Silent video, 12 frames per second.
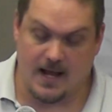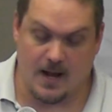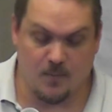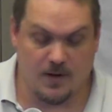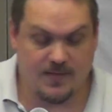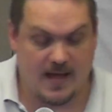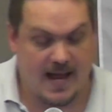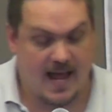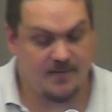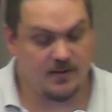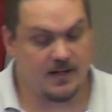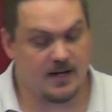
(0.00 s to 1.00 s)
And when they
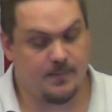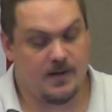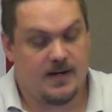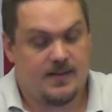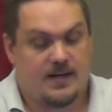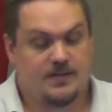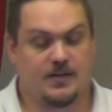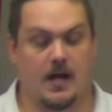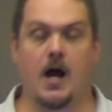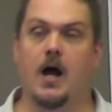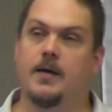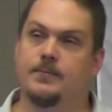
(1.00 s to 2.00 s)
have a lot of money, they
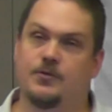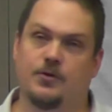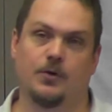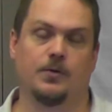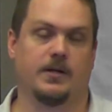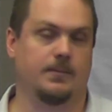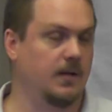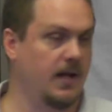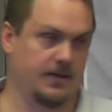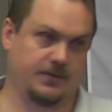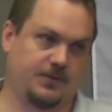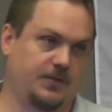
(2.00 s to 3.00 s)
say, I'm truly
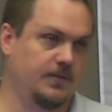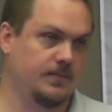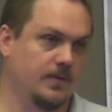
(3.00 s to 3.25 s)
blessed.